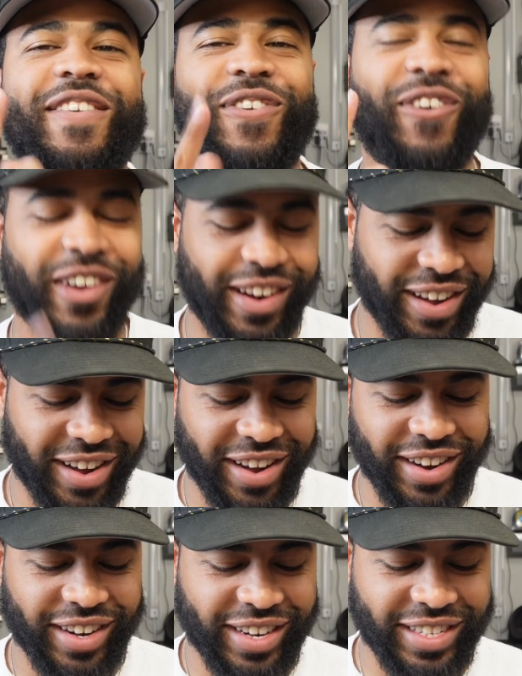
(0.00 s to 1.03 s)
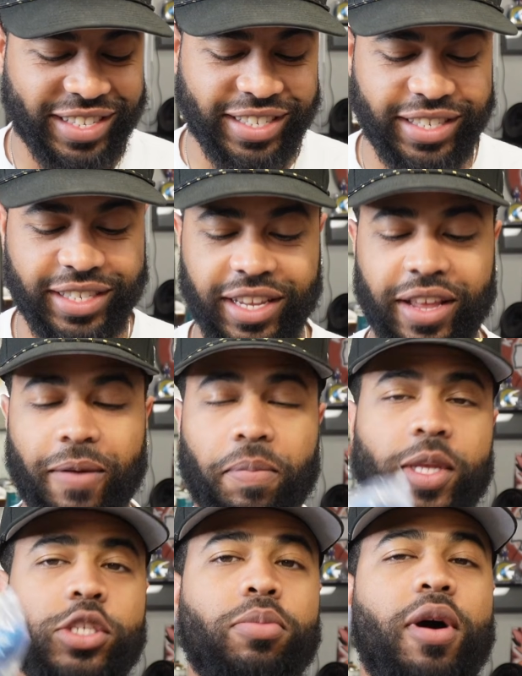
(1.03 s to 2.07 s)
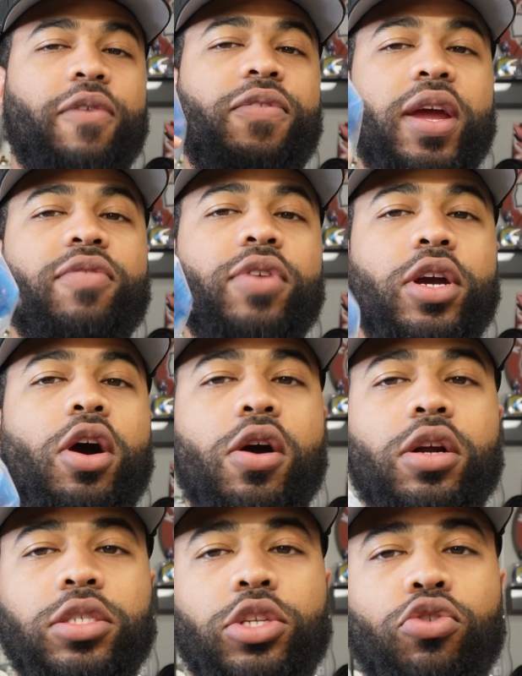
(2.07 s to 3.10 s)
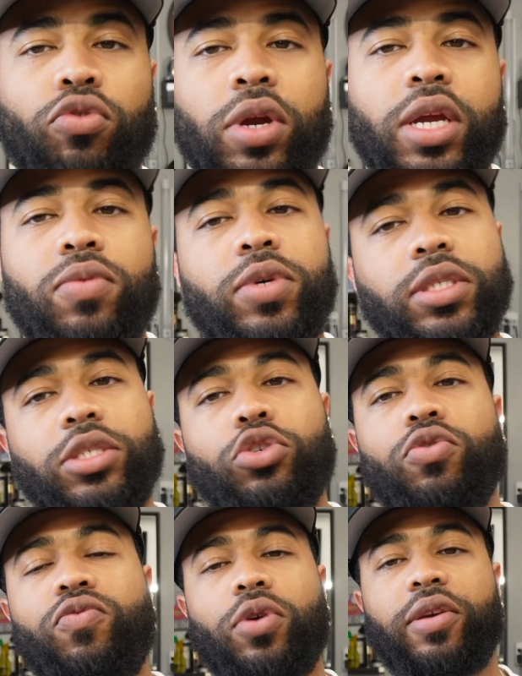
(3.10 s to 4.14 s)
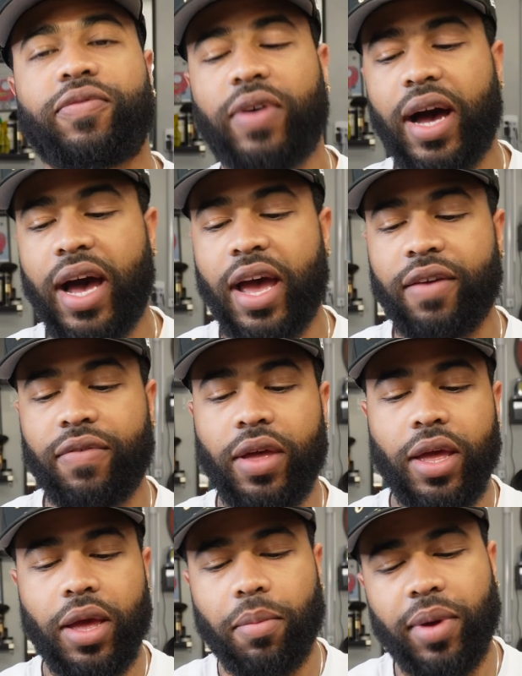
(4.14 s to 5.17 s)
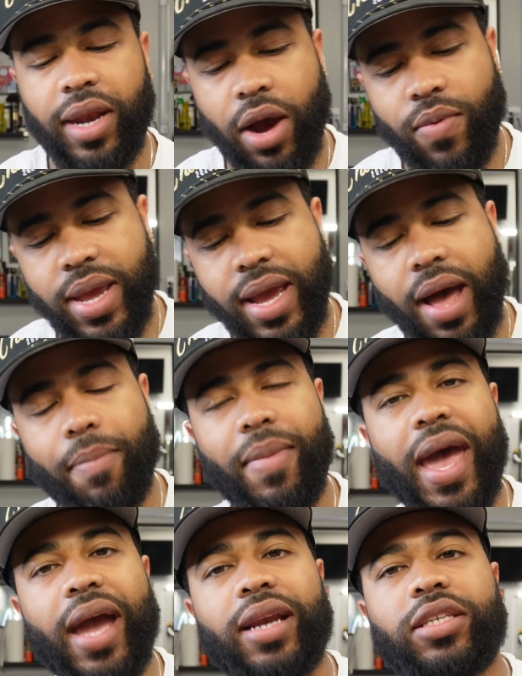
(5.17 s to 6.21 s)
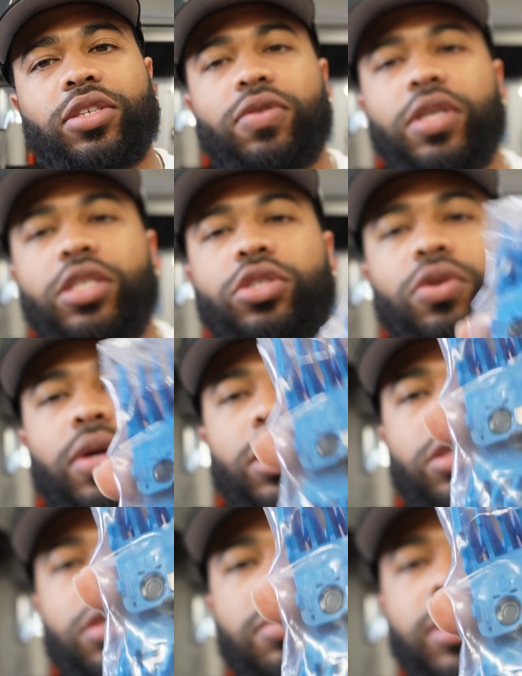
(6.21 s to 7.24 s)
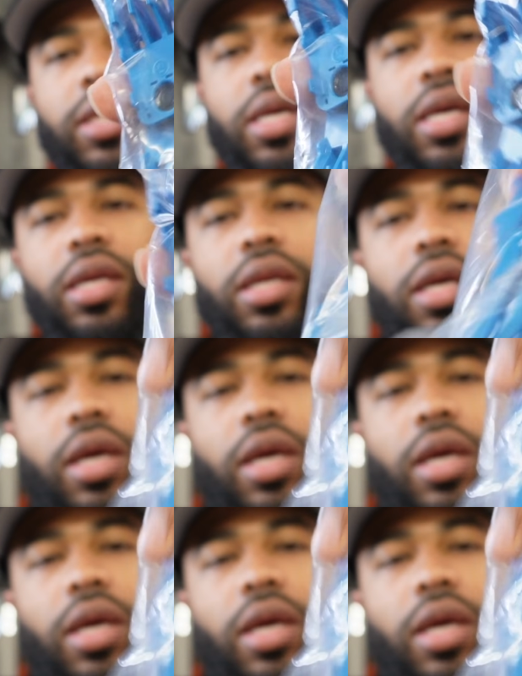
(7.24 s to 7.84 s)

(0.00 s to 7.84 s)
for, dog. These are my favorite guards, the green ones, Tomb 45. But now we got magnets on these joints. You know what I'm saying?